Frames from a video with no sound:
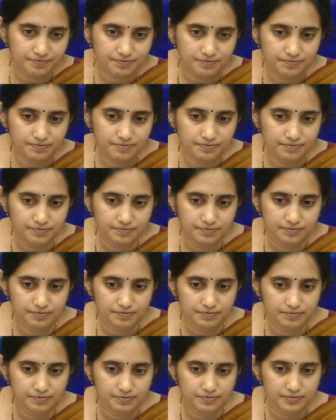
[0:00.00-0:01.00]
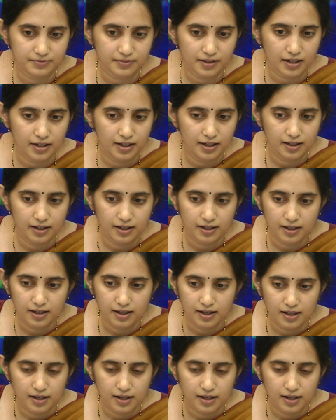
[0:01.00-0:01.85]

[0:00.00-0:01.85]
(no one is talking)